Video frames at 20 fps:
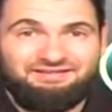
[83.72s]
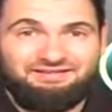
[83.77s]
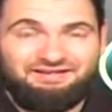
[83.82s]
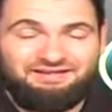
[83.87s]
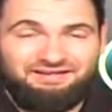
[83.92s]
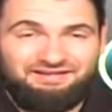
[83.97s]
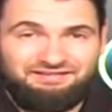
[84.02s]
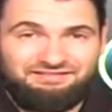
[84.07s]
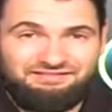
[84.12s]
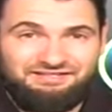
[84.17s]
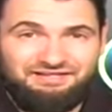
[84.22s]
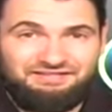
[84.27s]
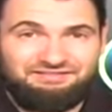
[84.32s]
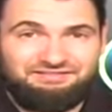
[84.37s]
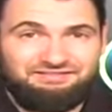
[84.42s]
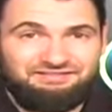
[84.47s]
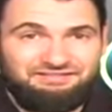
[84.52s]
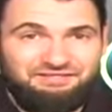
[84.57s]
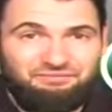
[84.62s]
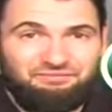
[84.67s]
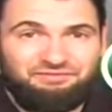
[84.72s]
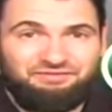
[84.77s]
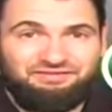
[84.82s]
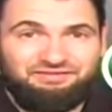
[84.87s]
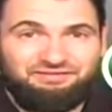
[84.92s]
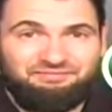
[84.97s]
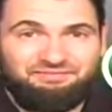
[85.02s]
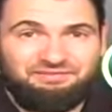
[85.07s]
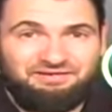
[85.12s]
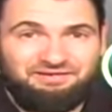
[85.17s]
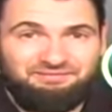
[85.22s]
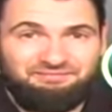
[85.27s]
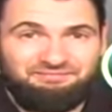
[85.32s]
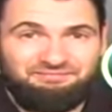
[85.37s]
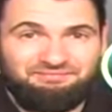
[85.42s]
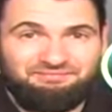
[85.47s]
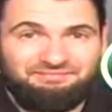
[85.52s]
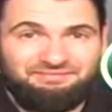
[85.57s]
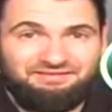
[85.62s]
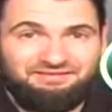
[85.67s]
I got a chance to sit with him, and
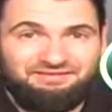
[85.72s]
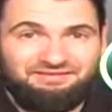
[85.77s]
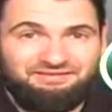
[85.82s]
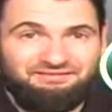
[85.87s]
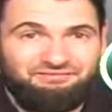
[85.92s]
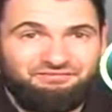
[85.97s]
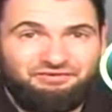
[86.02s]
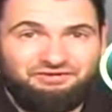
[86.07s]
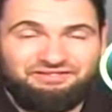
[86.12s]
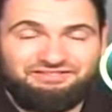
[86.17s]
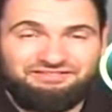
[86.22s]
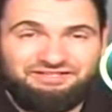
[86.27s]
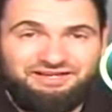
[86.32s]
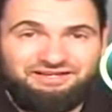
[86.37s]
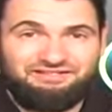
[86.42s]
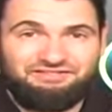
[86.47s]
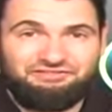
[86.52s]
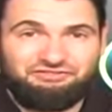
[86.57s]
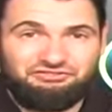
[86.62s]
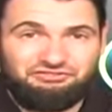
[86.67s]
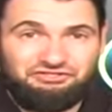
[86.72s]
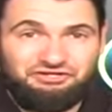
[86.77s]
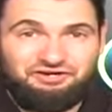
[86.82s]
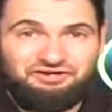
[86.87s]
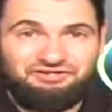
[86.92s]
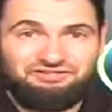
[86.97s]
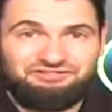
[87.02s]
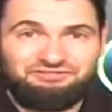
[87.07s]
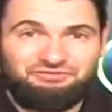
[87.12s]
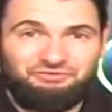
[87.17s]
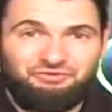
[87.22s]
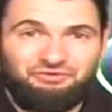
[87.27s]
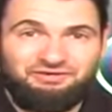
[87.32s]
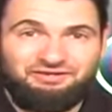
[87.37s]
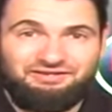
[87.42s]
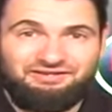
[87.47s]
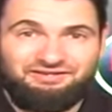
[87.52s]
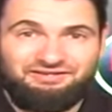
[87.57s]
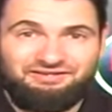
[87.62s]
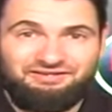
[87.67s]
I'm very excited to share his
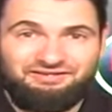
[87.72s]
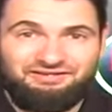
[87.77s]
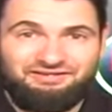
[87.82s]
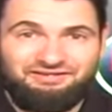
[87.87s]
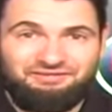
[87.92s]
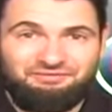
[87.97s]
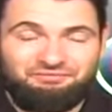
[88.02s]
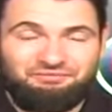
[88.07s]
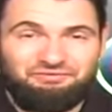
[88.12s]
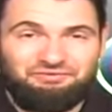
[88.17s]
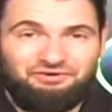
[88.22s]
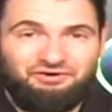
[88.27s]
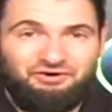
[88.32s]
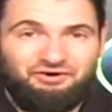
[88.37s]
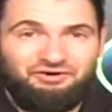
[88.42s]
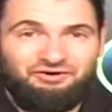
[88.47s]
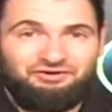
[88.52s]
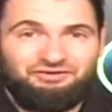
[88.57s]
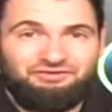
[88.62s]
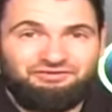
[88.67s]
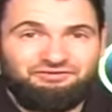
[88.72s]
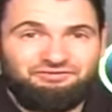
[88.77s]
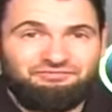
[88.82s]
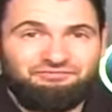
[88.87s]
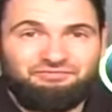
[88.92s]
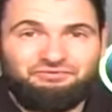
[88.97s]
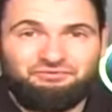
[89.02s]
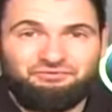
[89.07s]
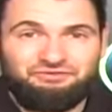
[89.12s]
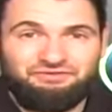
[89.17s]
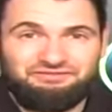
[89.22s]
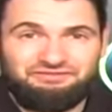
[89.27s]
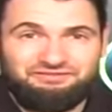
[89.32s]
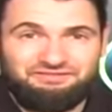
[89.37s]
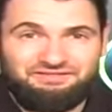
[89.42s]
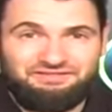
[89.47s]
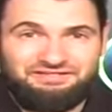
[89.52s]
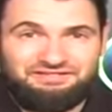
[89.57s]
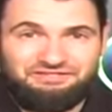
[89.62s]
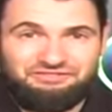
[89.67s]
story with all of the viewers of
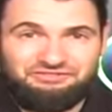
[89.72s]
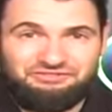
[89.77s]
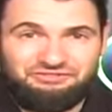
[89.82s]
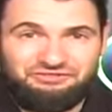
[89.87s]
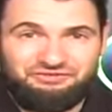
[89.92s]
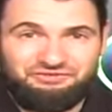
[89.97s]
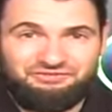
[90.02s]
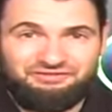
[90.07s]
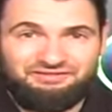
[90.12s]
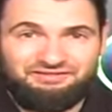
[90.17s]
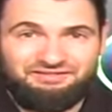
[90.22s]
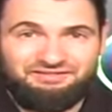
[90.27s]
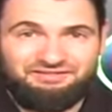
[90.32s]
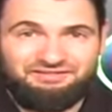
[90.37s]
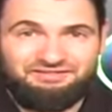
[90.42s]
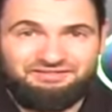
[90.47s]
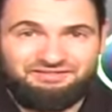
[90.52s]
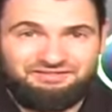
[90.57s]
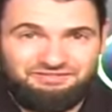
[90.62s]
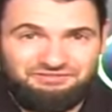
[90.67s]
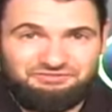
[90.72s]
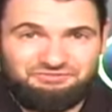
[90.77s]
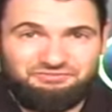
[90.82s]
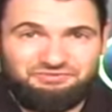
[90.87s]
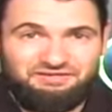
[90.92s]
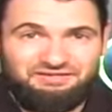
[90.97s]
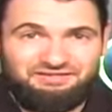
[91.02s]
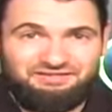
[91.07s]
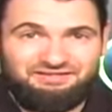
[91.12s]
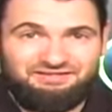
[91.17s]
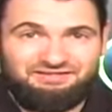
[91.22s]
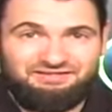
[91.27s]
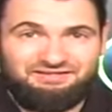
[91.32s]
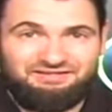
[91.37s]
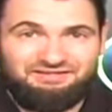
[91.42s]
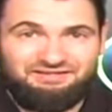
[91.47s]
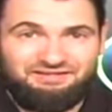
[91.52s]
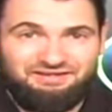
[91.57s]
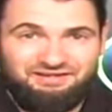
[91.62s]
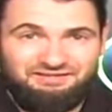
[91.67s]
The Dean Show. This week
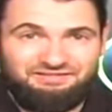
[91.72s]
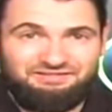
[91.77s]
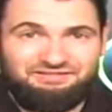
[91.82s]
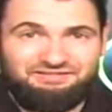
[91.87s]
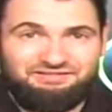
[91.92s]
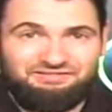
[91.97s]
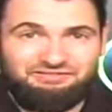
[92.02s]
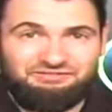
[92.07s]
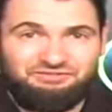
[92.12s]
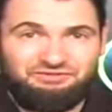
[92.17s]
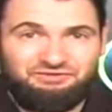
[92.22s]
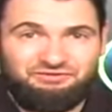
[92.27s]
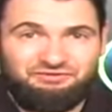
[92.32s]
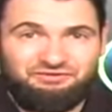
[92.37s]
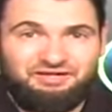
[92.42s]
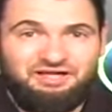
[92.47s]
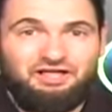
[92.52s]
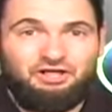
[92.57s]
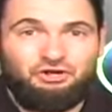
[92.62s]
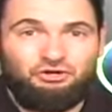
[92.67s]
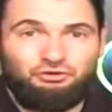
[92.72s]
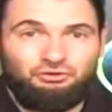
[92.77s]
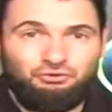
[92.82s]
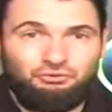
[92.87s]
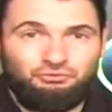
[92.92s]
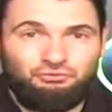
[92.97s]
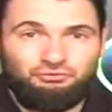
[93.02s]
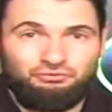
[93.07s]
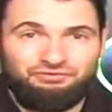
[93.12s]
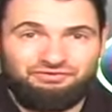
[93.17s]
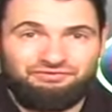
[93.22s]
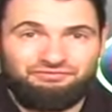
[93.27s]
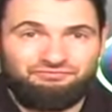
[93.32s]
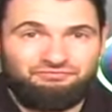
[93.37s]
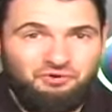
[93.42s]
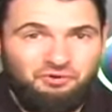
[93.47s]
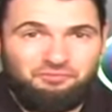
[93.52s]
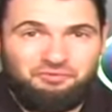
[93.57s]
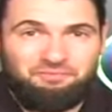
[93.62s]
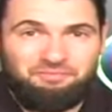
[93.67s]
on The Dean Show, Loon,
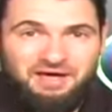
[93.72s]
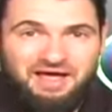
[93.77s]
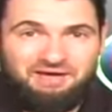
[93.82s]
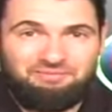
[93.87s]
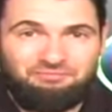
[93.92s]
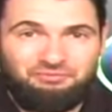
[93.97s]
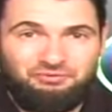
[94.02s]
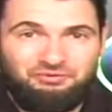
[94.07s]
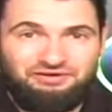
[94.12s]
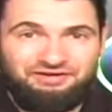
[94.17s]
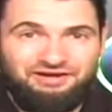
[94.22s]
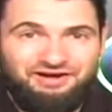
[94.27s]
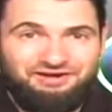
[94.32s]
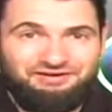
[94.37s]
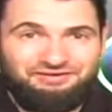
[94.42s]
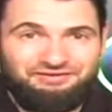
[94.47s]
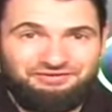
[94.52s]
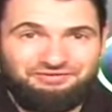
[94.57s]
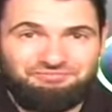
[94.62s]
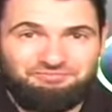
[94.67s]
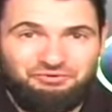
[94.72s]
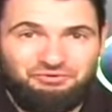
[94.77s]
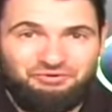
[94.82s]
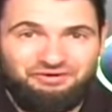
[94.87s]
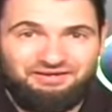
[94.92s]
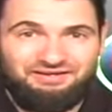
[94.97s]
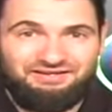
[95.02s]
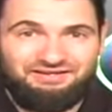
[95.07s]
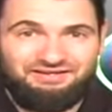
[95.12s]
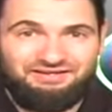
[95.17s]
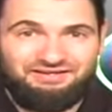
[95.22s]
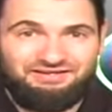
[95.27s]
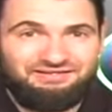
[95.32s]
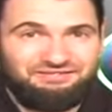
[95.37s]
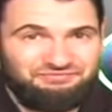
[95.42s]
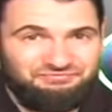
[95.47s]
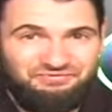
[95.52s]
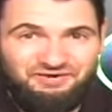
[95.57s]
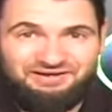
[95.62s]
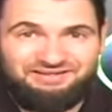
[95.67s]
former bad boy gone good boy.
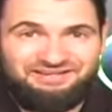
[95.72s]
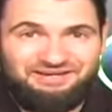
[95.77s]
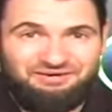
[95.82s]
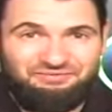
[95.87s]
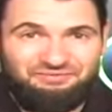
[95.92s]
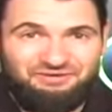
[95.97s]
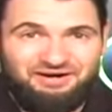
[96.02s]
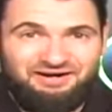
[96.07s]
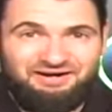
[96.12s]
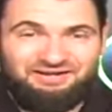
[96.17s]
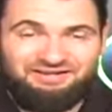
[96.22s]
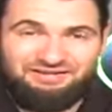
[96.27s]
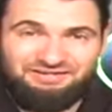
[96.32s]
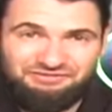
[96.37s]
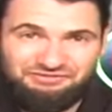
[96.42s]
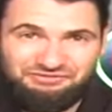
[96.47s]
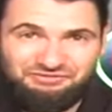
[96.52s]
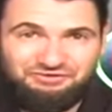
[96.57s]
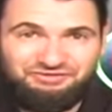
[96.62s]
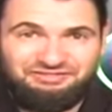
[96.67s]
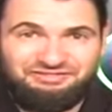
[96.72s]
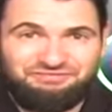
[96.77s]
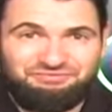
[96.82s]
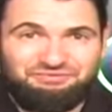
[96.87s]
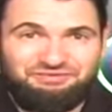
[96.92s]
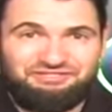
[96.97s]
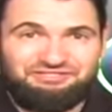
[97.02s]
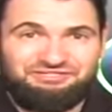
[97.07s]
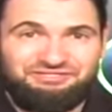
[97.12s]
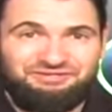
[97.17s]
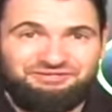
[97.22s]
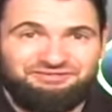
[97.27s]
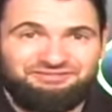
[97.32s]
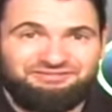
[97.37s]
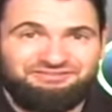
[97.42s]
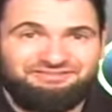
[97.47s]
Let's find out why. Enjoy this week's show.